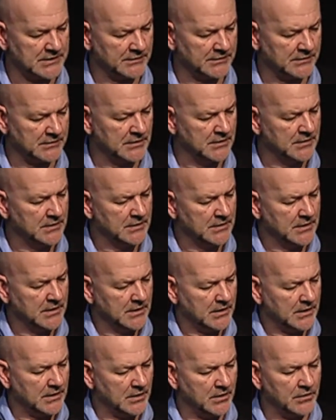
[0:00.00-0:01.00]
Now, there
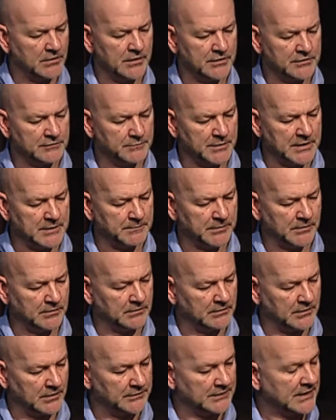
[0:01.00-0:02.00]
are a whole load of
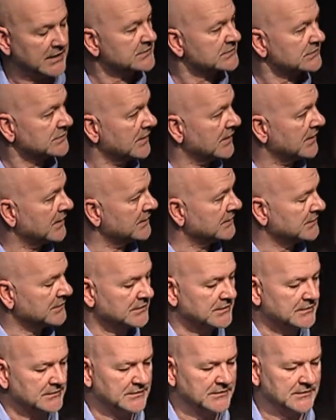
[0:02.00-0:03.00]
people on that slide
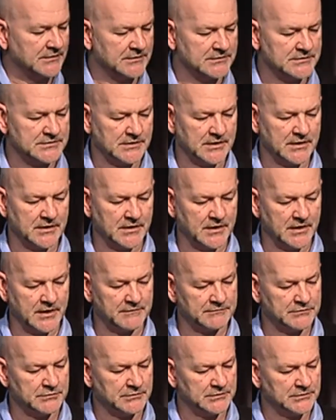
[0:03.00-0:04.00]
that I
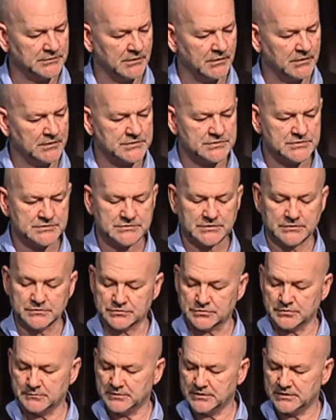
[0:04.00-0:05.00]
have to acknowledge as
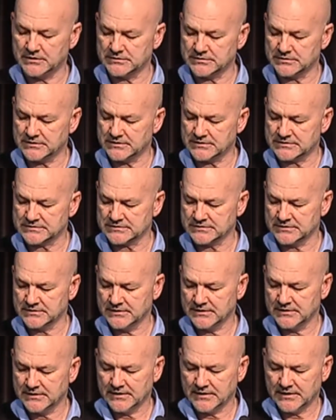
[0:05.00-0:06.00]
contributing to this
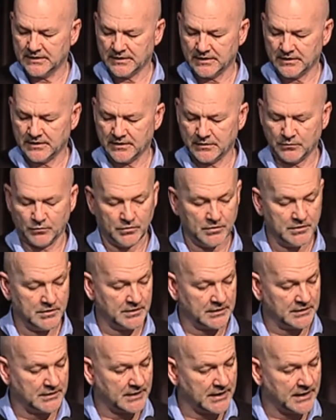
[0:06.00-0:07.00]

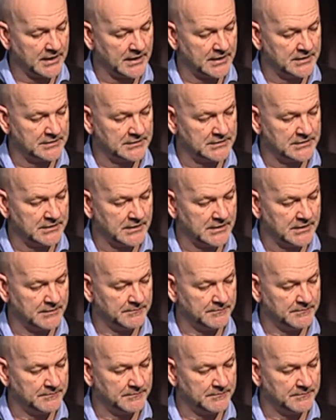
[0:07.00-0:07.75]
work. And,